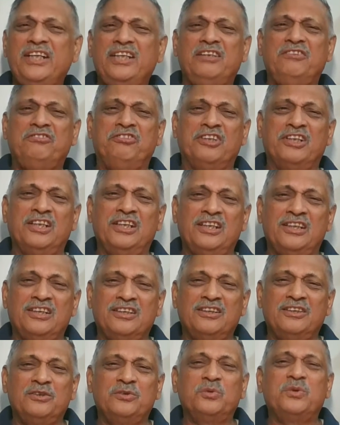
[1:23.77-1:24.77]
difficult
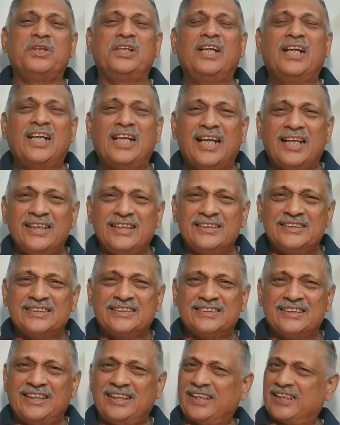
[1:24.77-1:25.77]
to
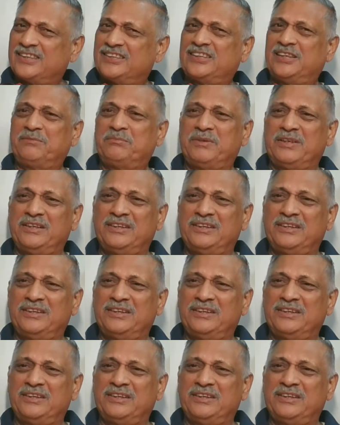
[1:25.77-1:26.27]
realize and accept.